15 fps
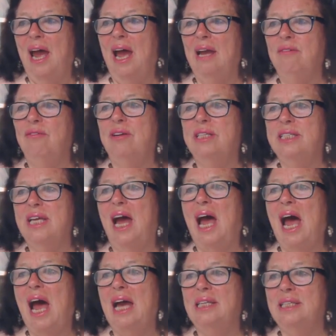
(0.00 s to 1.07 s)
I found the
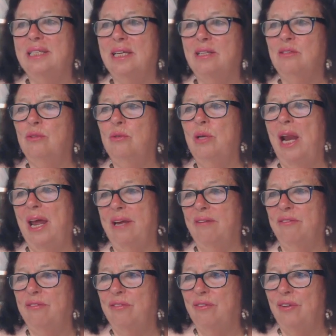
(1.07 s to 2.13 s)
answer to
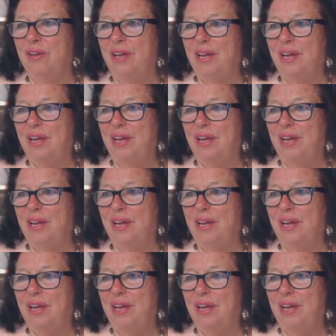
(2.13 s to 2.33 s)
life.